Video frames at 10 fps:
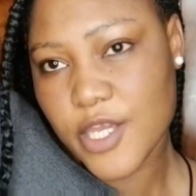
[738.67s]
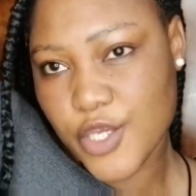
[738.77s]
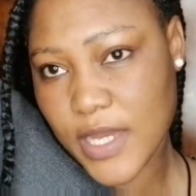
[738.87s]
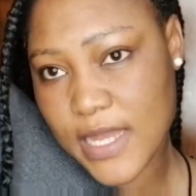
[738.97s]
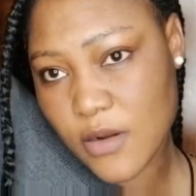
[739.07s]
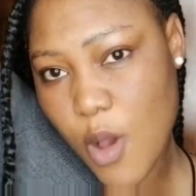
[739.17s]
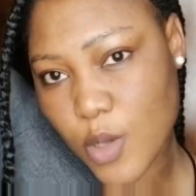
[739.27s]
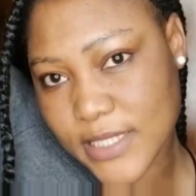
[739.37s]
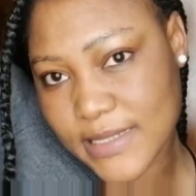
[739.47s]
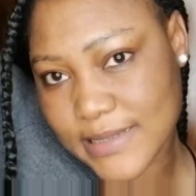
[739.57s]
You can
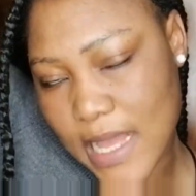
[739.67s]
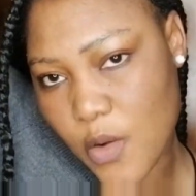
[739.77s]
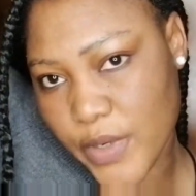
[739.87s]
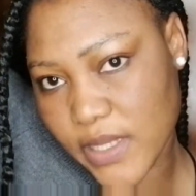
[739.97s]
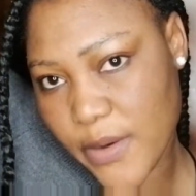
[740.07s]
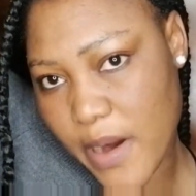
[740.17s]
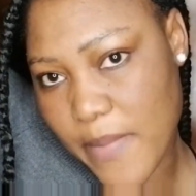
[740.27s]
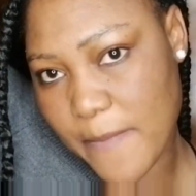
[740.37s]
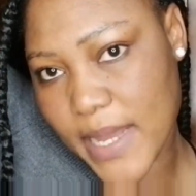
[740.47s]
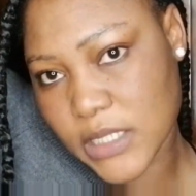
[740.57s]
hold it down with a
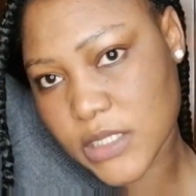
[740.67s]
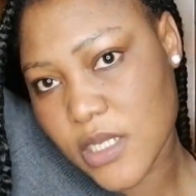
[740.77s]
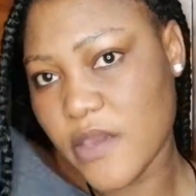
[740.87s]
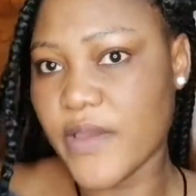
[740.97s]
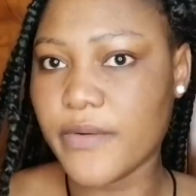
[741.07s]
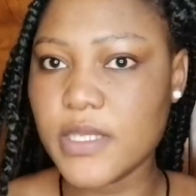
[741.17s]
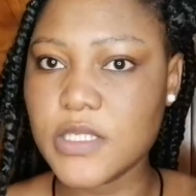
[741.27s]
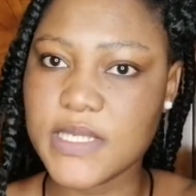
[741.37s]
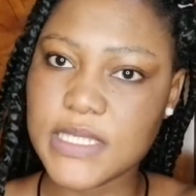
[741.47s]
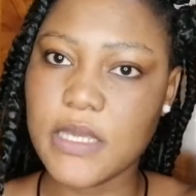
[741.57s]
rubber band if you're going
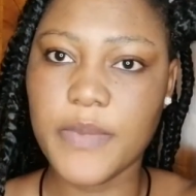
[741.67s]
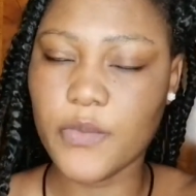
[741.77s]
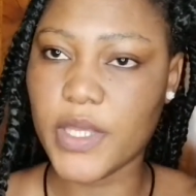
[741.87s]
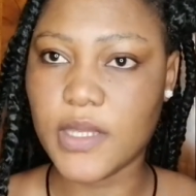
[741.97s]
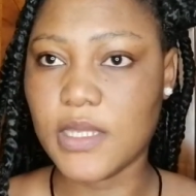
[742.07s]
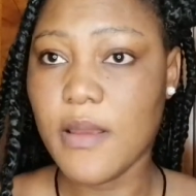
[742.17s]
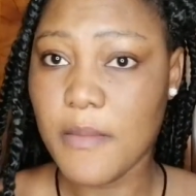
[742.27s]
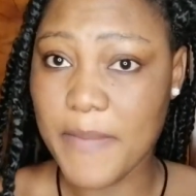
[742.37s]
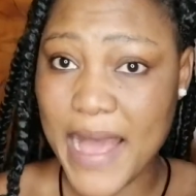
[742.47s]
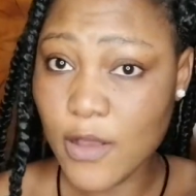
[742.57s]
to be sleeping with it,
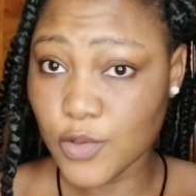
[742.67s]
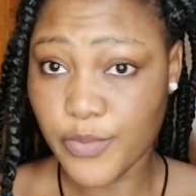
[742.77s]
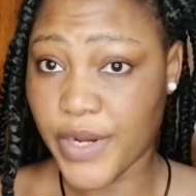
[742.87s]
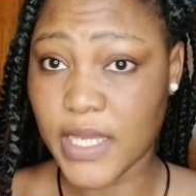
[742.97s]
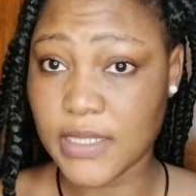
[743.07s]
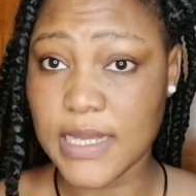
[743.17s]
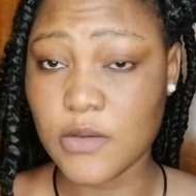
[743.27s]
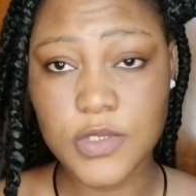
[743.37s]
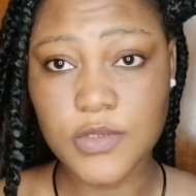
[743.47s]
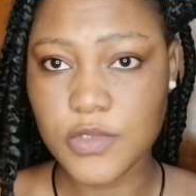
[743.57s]
but I will bring it
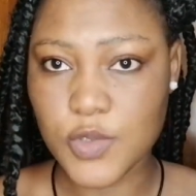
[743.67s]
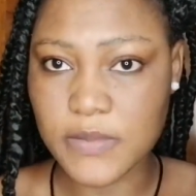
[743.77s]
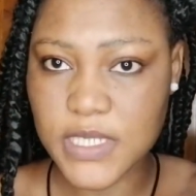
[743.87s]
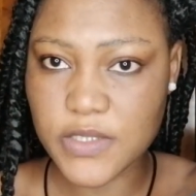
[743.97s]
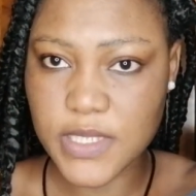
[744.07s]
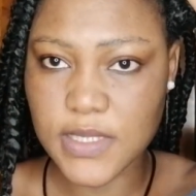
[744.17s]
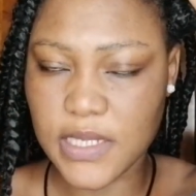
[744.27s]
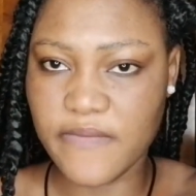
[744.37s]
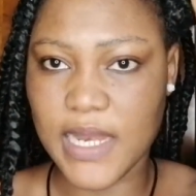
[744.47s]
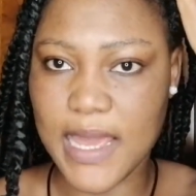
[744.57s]
down soon, so I'm just going to
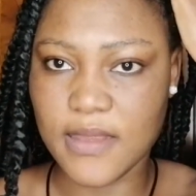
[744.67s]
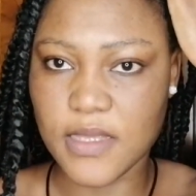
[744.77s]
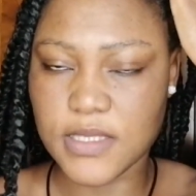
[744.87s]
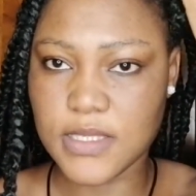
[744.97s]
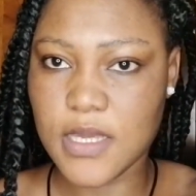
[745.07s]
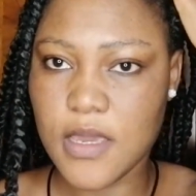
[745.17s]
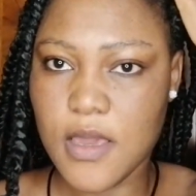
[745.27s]
leave it like this.